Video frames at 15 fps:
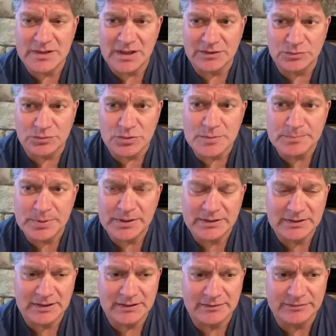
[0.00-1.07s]
group
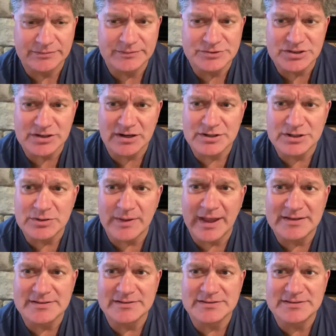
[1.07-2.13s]
of GRU
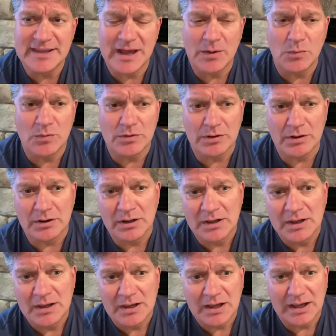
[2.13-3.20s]
agents that were
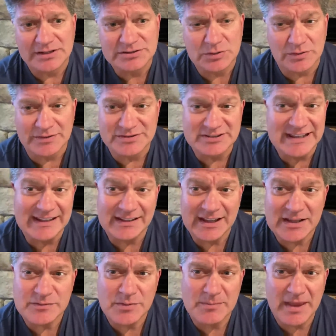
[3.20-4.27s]
sort of stealing
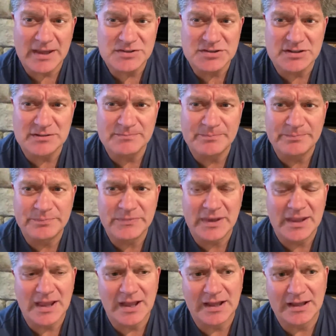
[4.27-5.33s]
information,
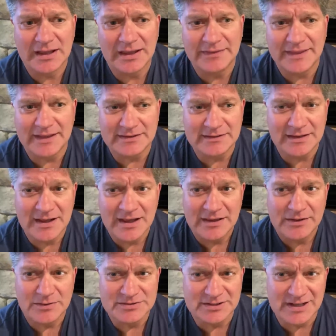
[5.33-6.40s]
and then
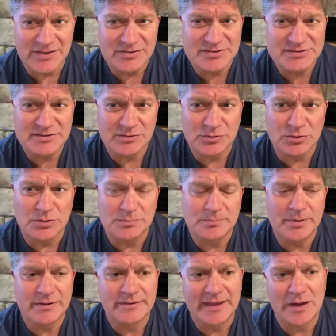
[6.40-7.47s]
there was another group
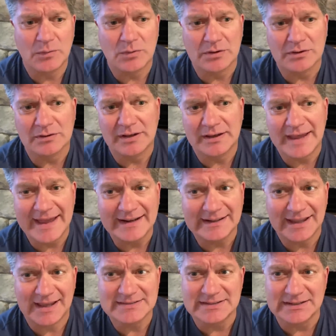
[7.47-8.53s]
that were
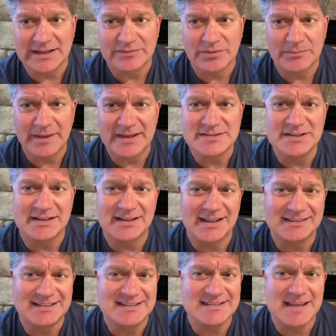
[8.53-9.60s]
analyzing the information
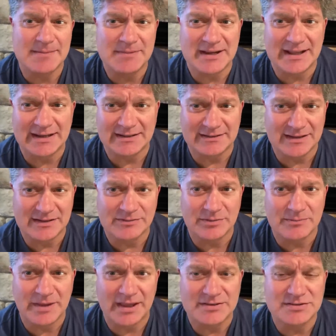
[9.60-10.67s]
and disseminating the
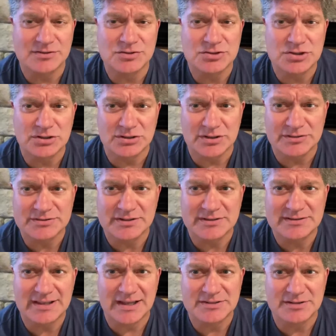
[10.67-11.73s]
information, trolls,
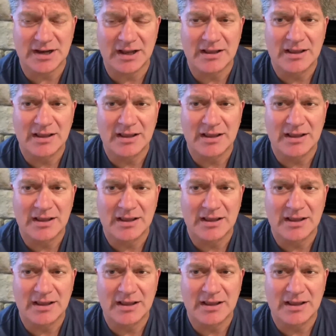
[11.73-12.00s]
etc.